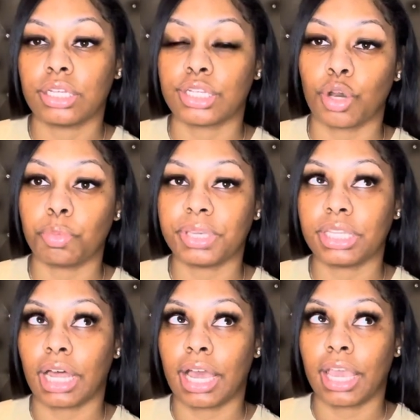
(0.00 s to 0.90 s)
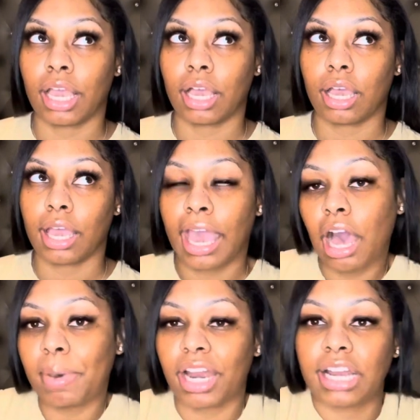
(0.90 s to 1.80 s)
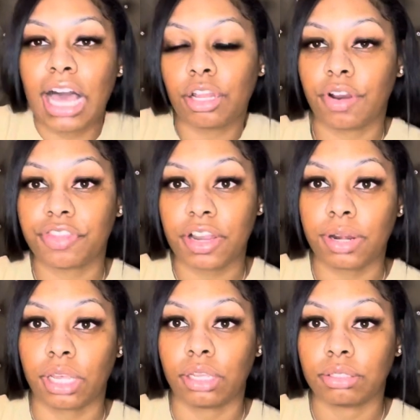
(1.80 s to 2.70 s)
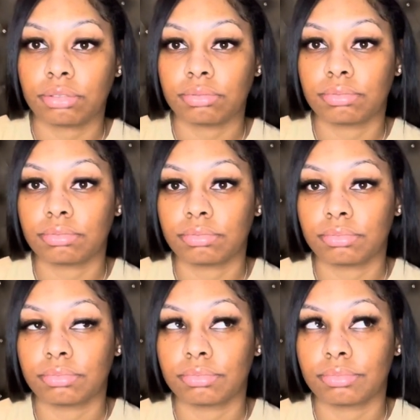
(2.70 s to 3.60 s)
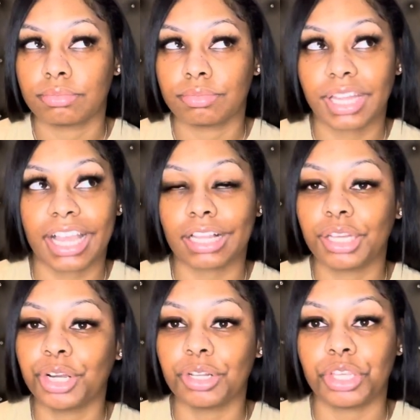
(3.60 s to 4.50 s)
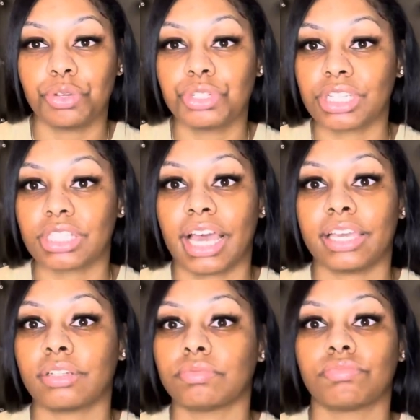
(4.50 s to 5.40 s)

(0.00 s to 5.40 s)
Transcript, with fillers: Don't be like, how about a dollar and 30? Like clearly you just like,